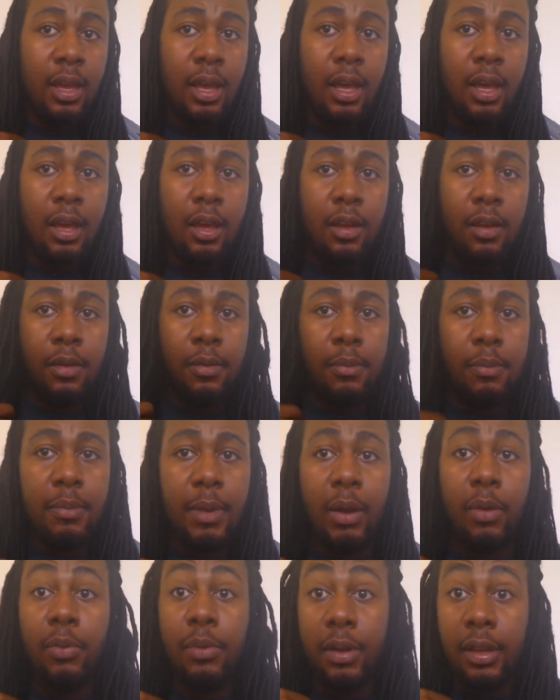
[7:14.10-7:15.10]

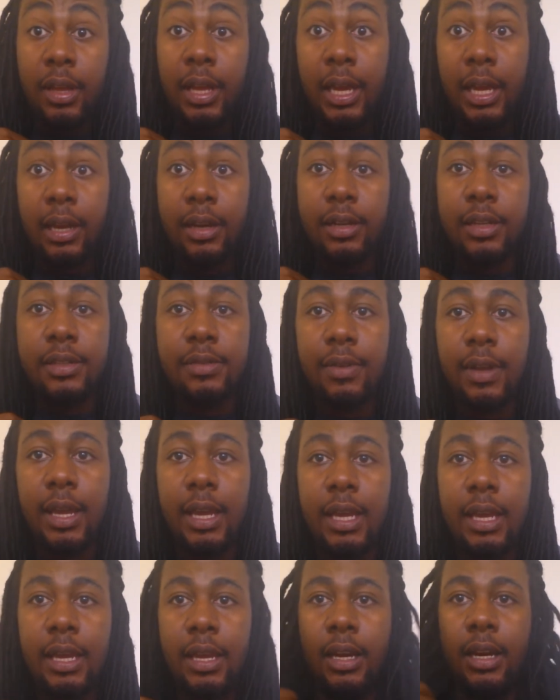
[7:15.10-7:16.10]
My real hair is
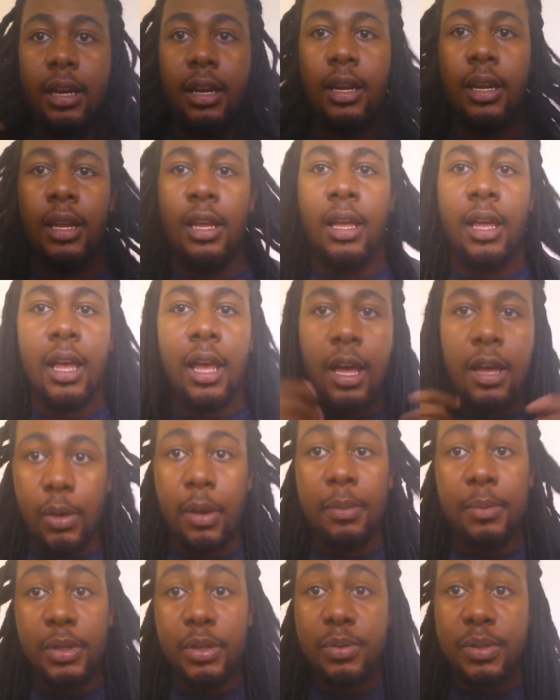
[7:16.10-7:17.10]
right here. So
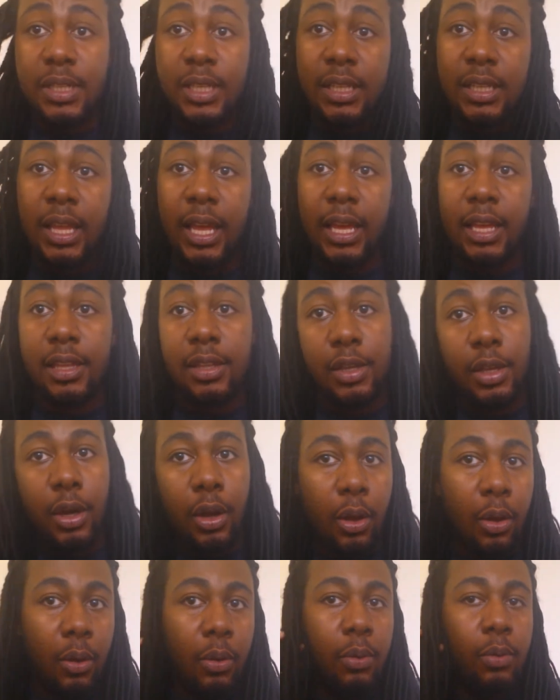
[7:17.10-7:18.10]
I'm used to, like, you
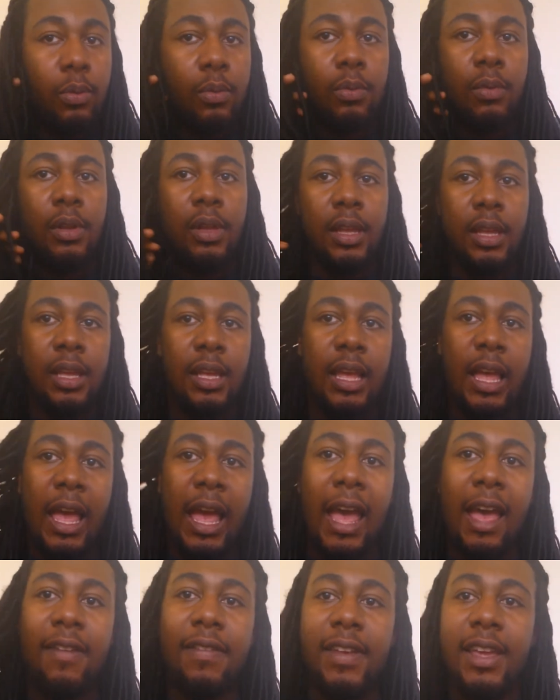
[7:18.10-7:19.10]
know,
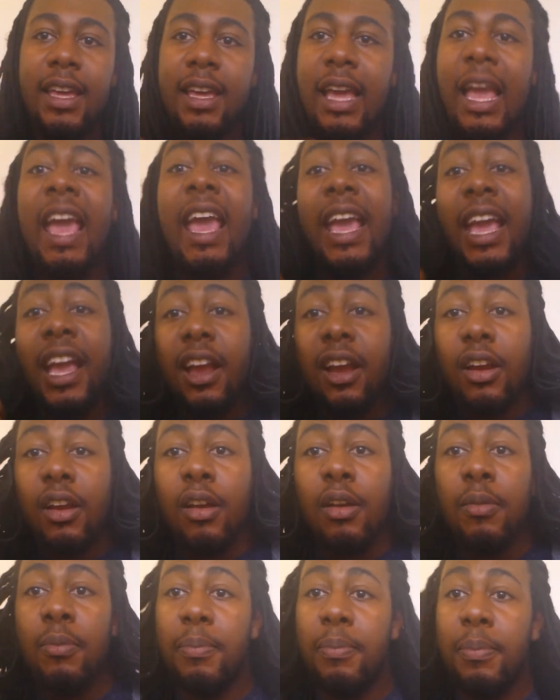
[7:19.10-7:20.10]
having
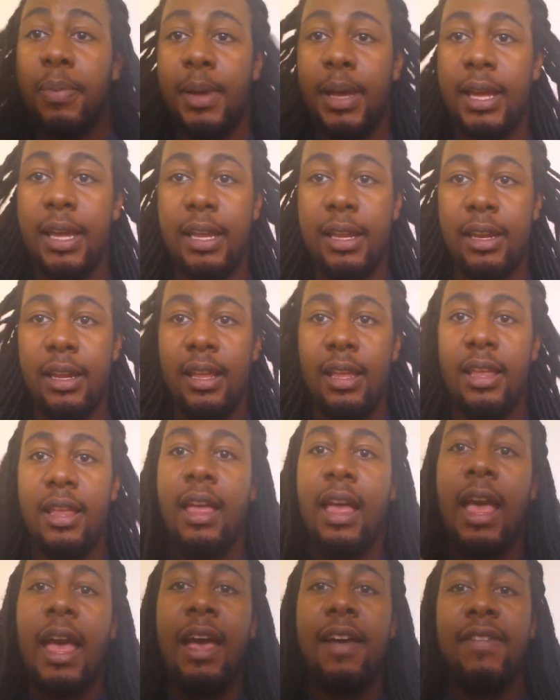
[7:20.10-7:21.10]
hair, but
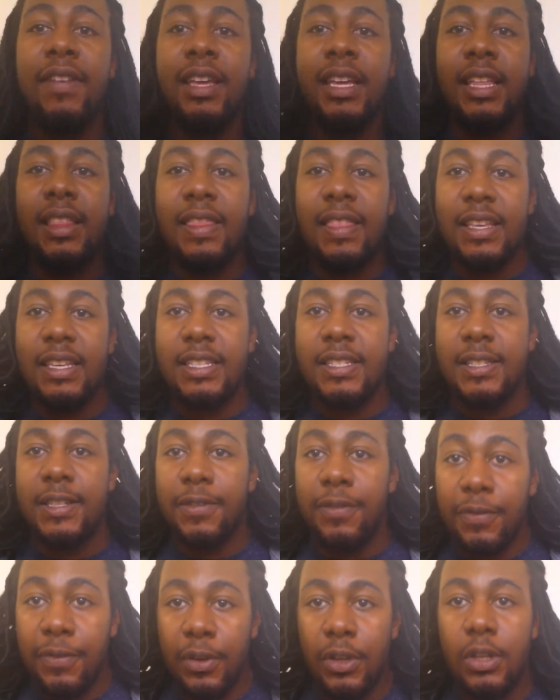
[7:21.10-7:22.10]
having it
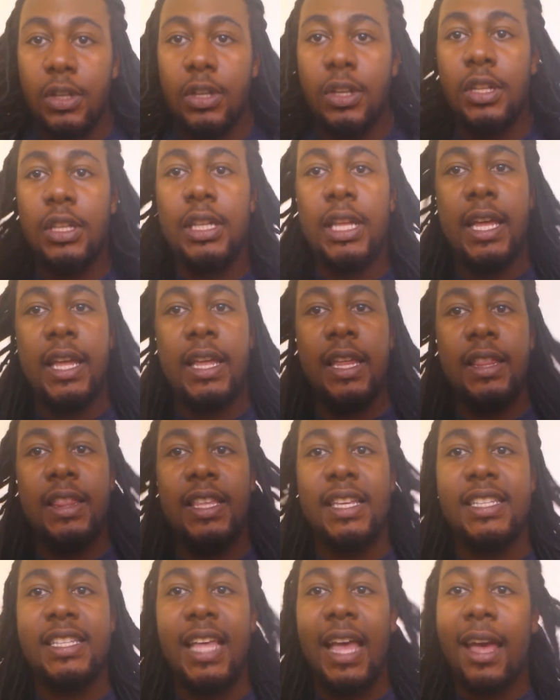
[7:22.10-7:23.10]
this full and
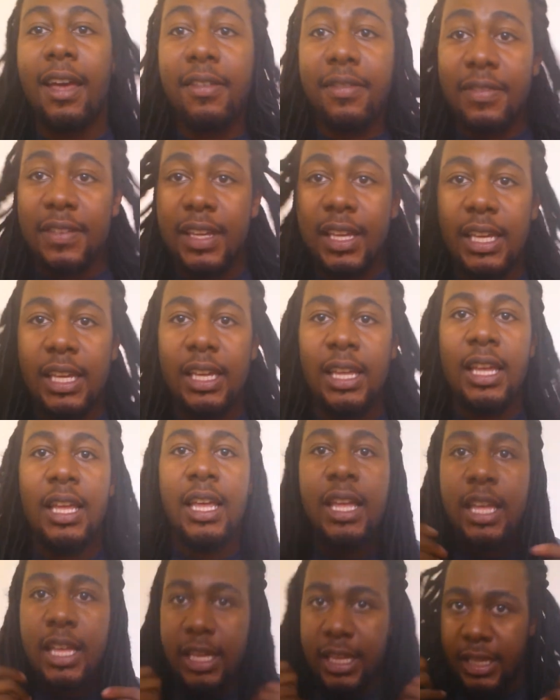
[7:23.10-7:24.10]
this heavy
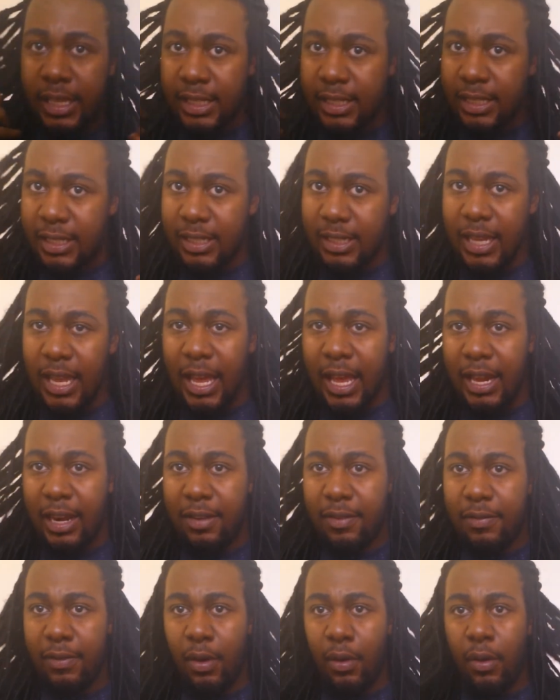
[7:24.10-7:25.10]
is kind
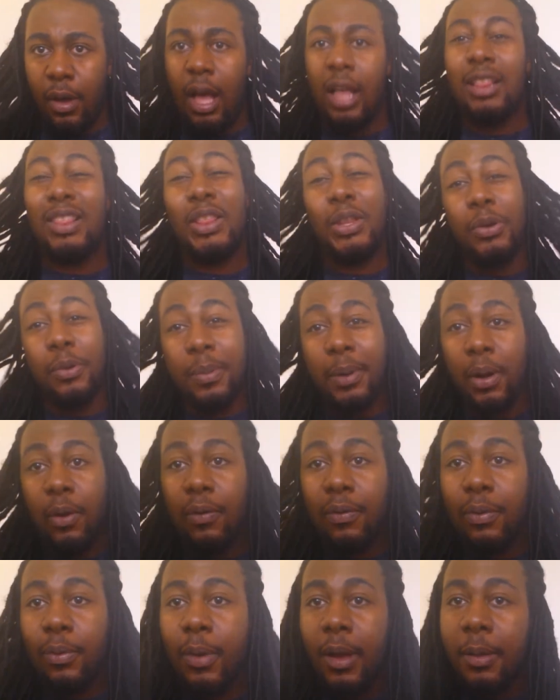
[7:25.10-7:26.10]
of a little bit
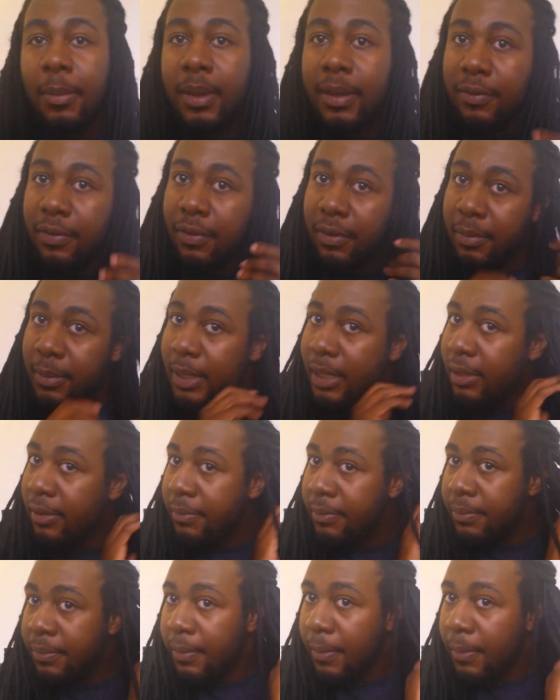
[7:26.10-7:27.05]
overwhelming for me.